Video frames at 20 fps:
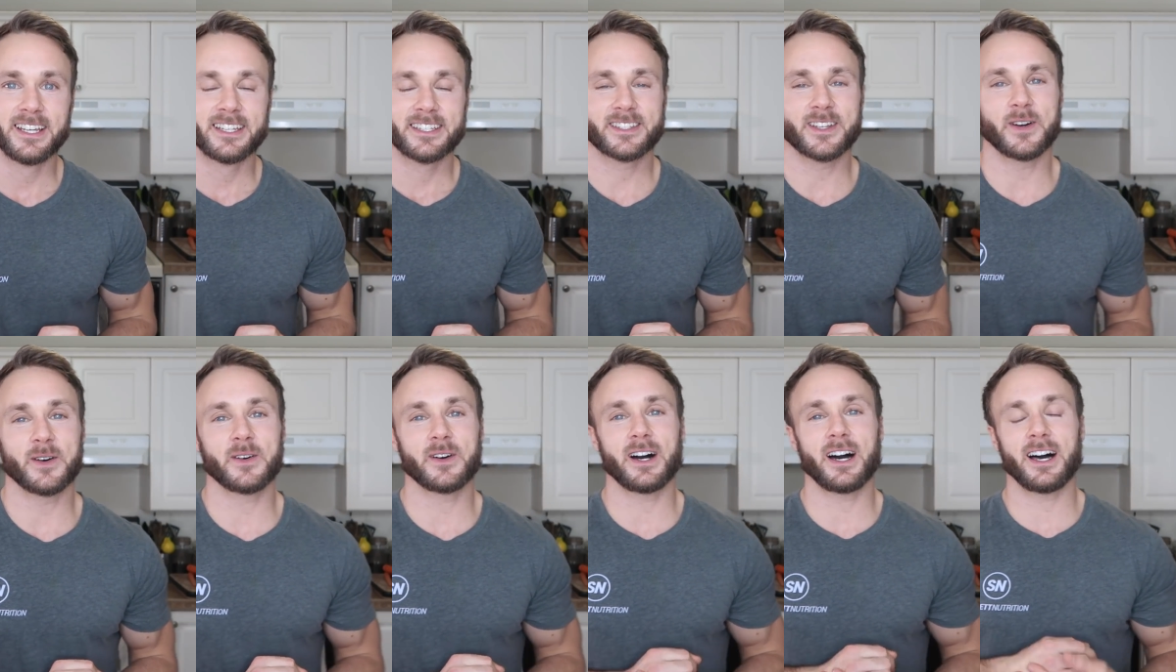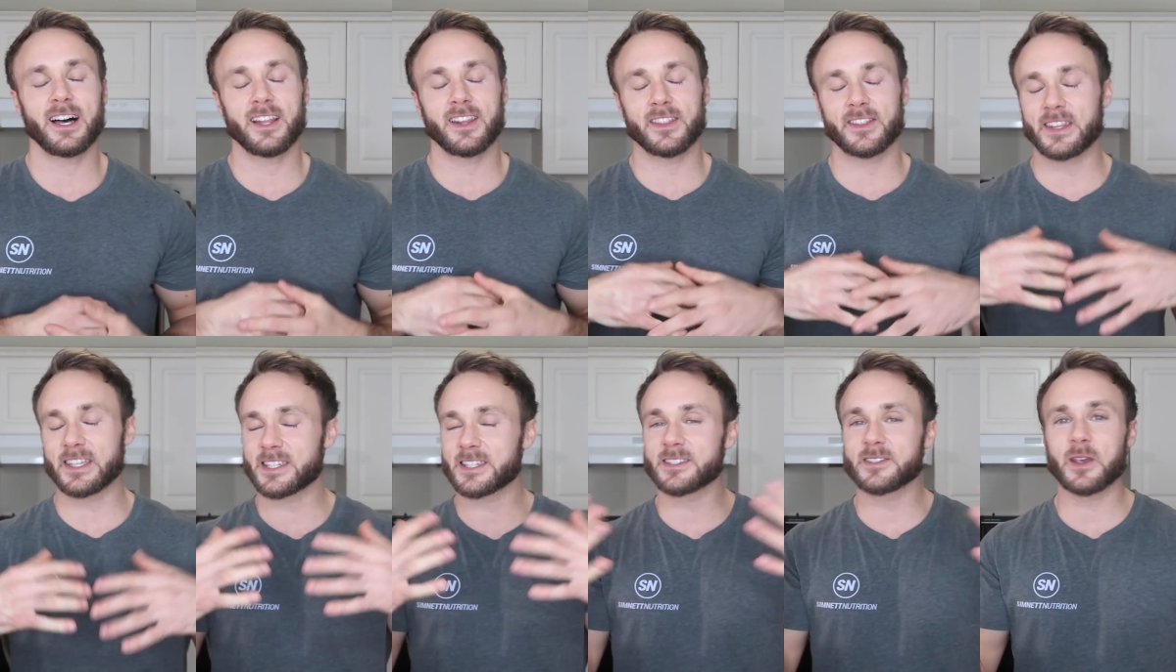So
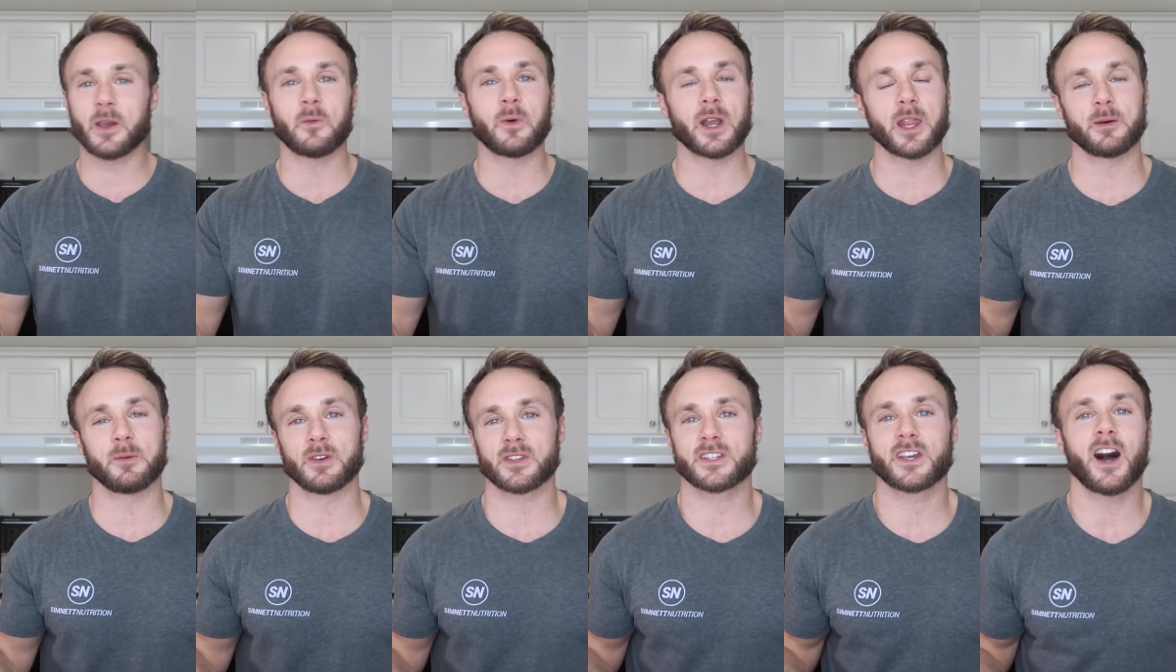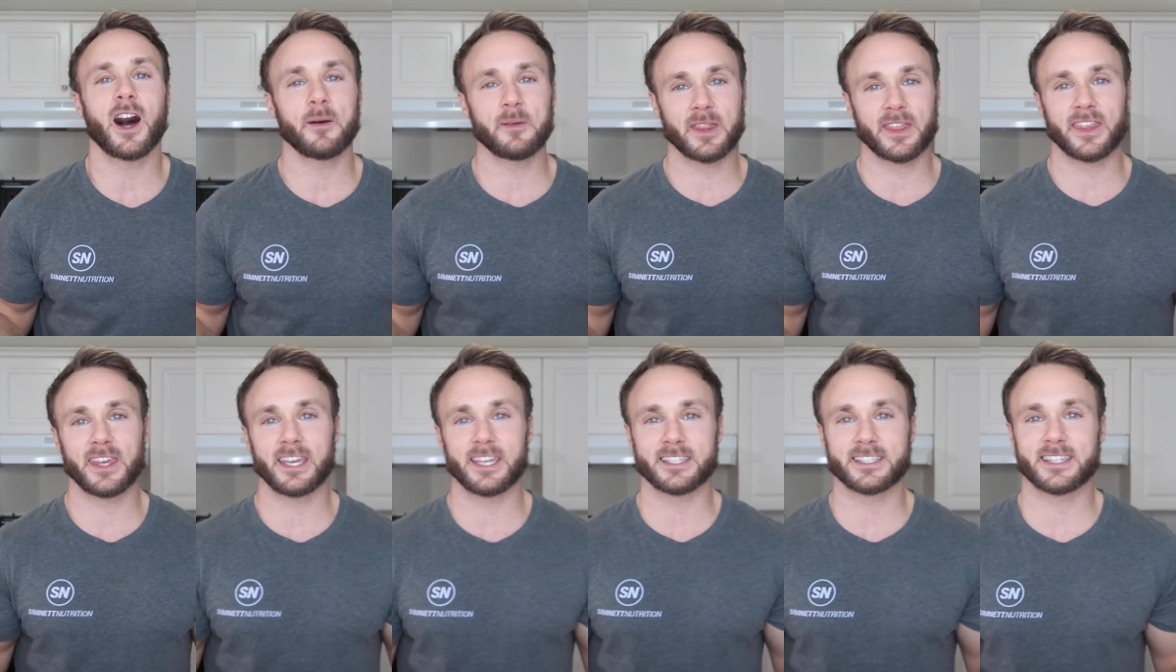this is like one of the most common
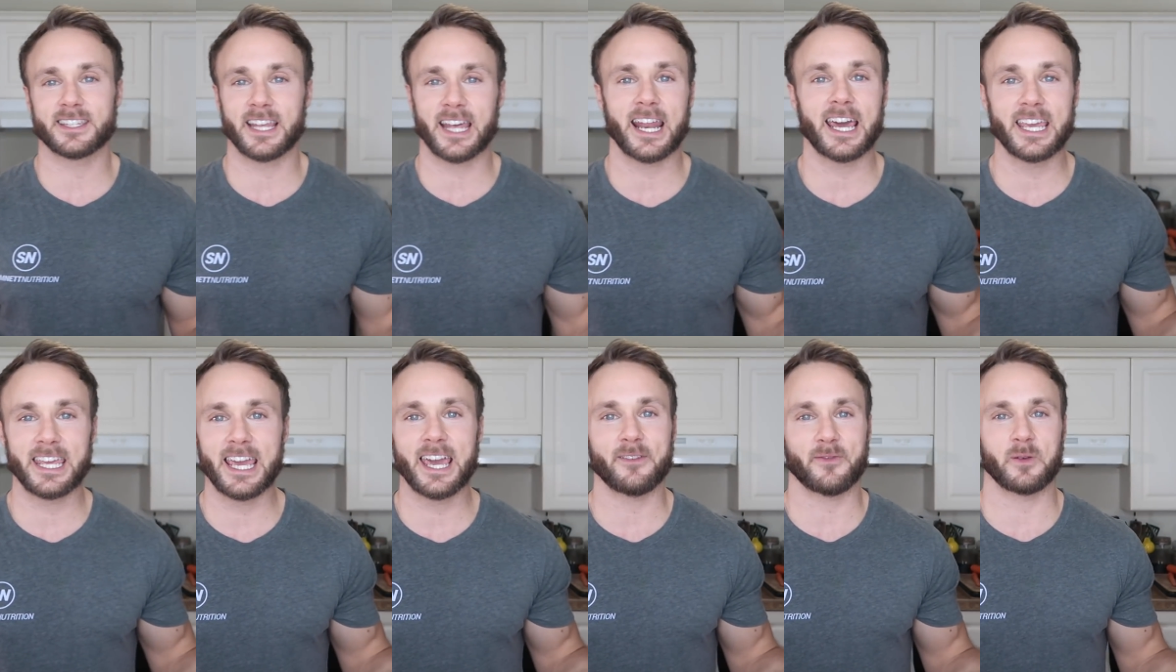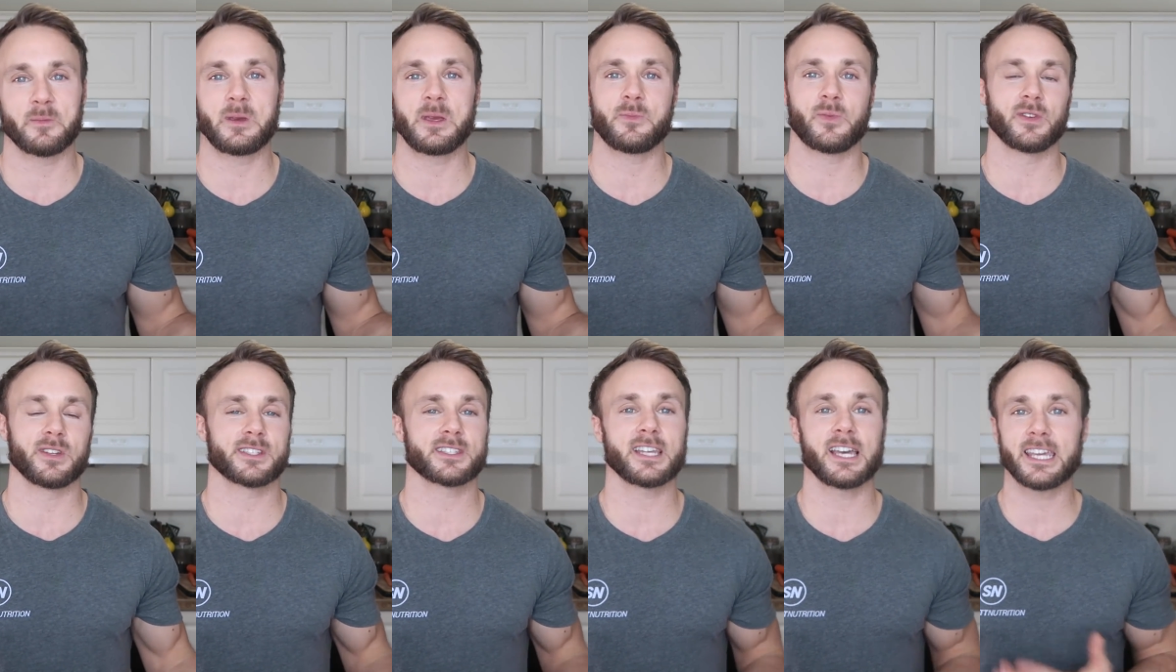things that I get from
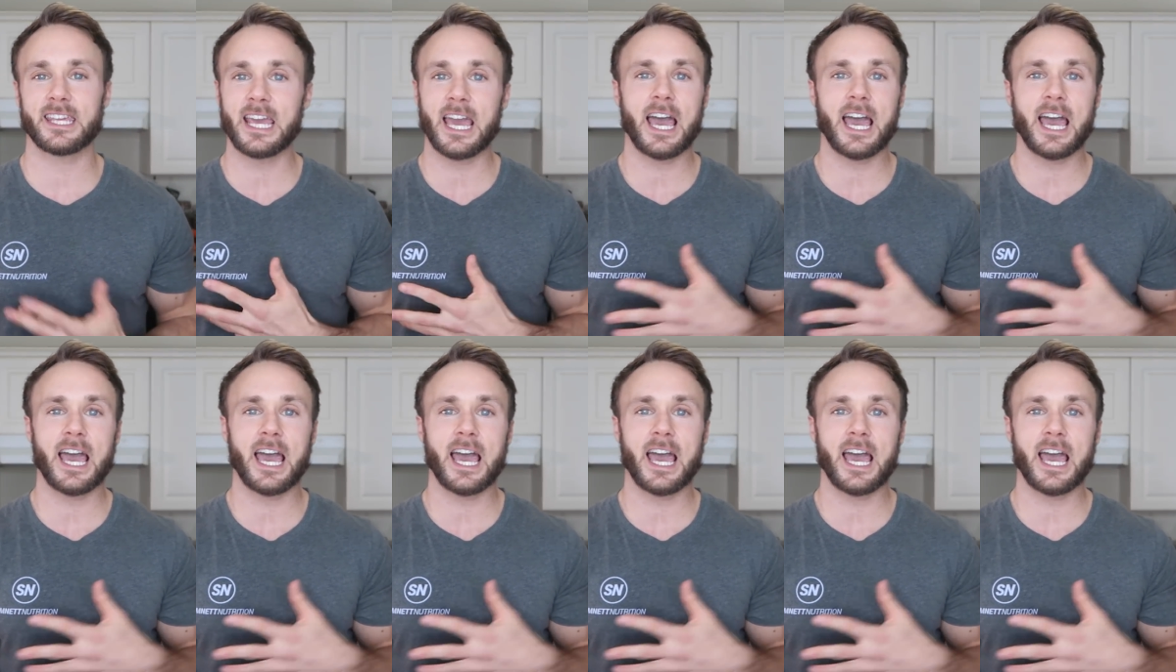people is like,